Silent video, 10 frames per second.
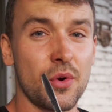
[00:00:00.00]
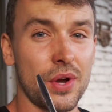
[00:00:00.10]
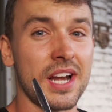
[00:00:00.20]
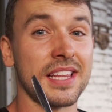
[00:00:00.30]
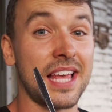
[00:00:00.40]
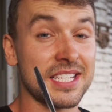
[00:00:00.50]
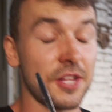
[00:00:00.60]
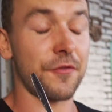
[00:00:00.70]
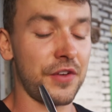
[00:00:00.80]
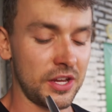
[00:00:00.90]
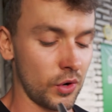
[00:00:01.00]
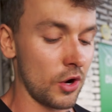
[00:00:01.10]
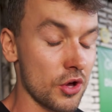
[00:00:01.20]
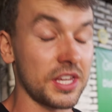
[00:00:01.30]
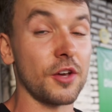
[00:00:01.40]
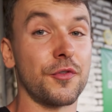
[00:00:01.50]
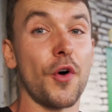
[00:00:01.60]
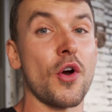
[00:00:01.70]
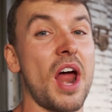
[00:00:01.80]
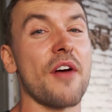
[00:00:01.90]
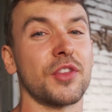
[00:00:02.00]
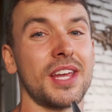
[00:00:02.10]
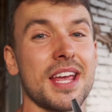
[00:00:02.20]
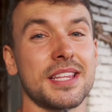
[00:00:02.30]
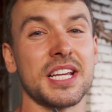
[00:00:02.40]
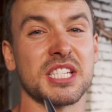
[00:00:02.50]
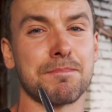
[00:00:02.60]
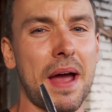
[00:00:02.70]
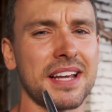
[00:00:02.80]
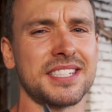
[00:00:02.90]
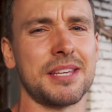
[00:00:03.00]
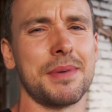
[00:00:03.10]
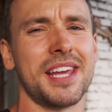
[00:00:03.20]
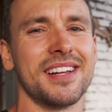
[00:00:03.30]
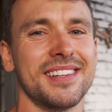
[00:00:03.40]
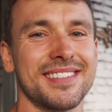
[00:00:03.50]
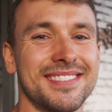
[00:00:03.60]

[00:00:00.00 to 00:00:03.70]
Really, that's the thing you're looking for after eating spicy meal.